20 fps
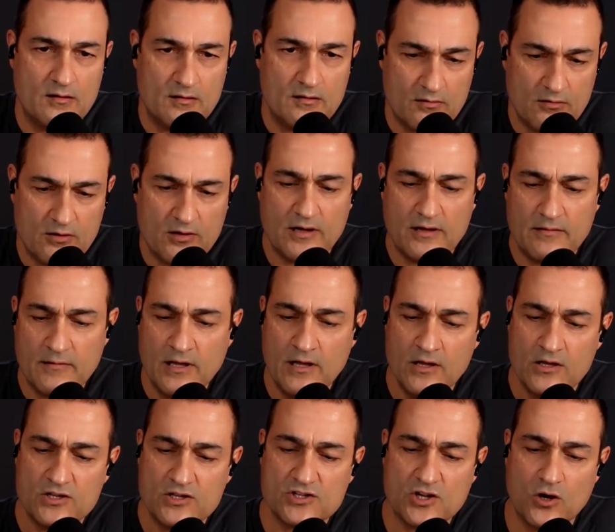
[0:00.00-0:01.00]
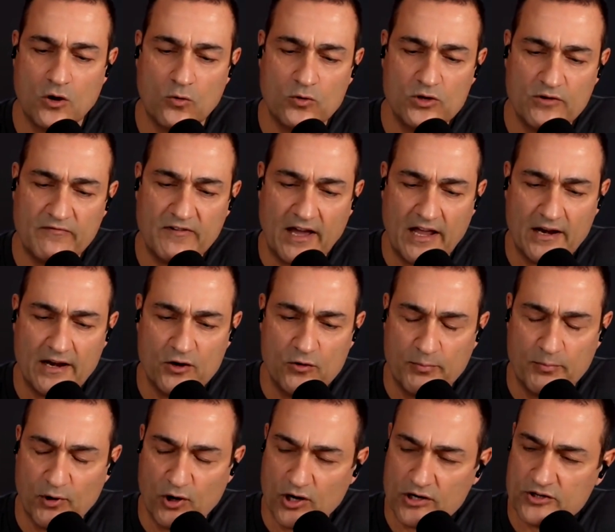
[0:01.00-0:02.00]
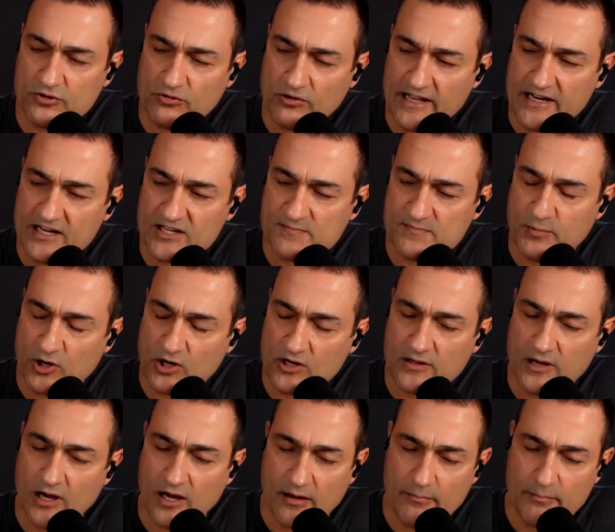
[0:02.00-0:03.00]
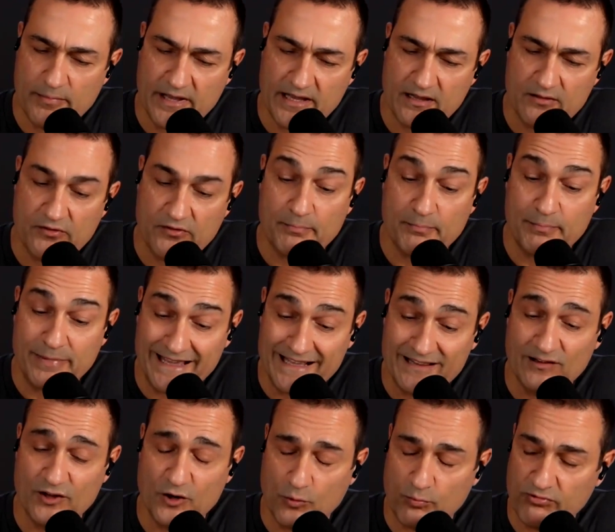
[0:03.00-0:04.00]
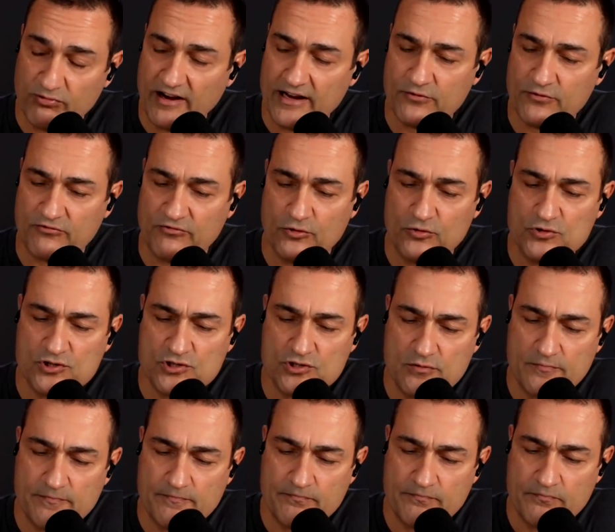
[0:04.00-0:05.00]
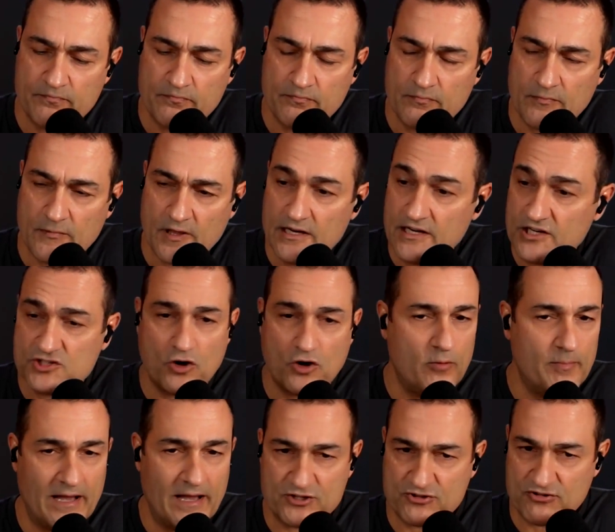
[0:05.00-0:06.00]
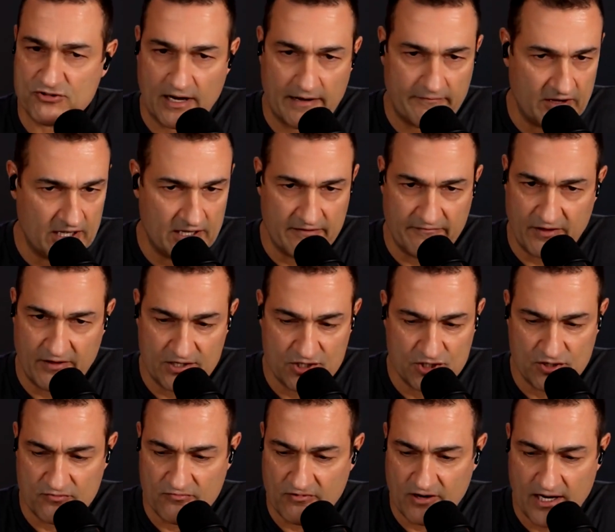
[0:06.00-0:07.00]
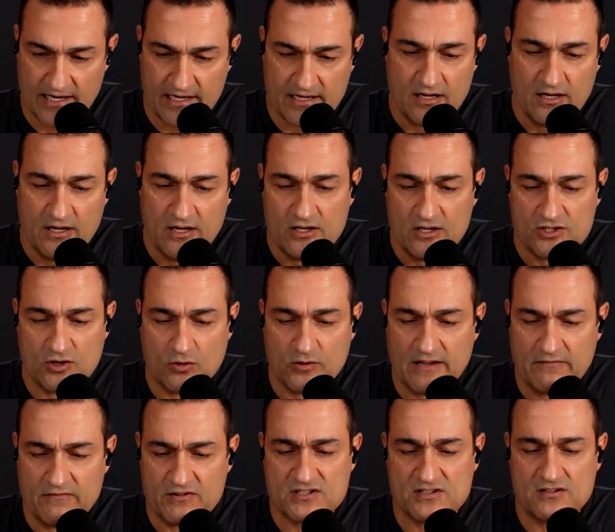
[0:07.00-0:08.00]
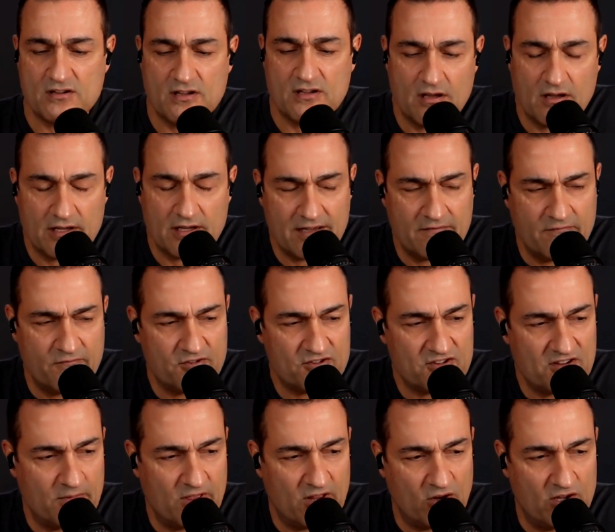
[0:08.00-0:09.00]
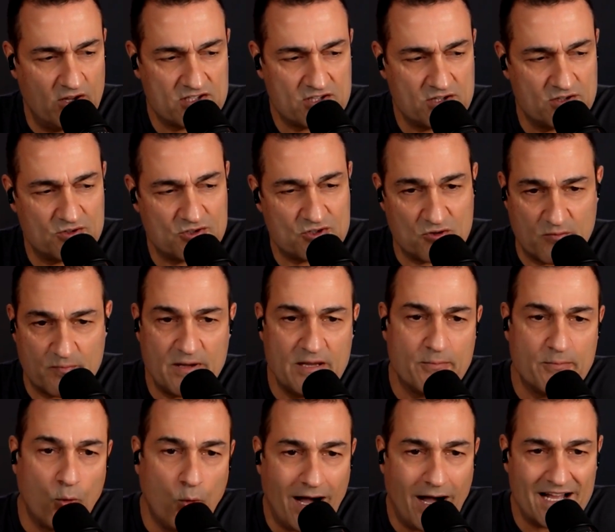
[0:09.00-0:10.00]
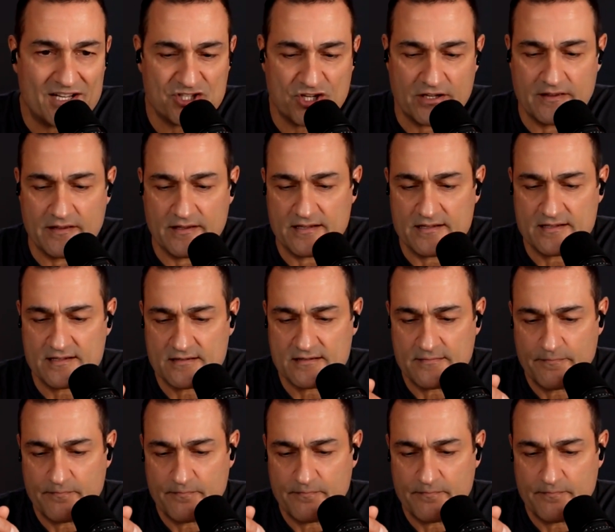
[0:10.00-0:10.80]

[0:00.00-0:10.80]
Okay. So you've got a new book, your latest book, The Big Little Breakthroughs, and it's all about driving innovation, right? So give some of the listeners or the people watching this